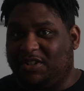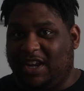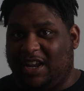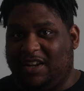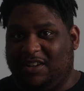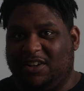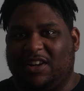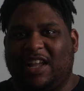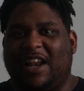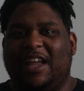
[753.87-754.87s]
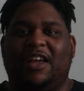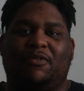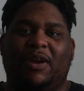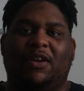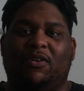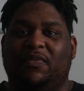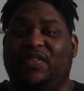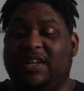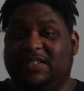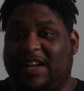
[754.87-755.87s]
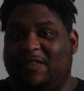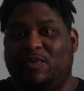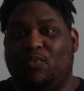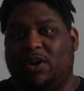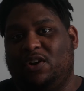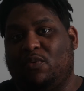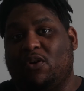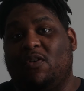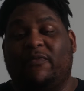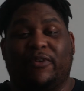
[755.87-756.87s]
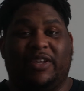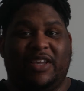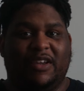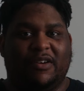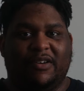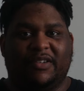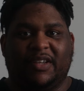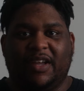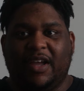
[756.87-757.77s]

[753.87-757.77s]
and kind of iterate on things that I've been wanting to work on for years.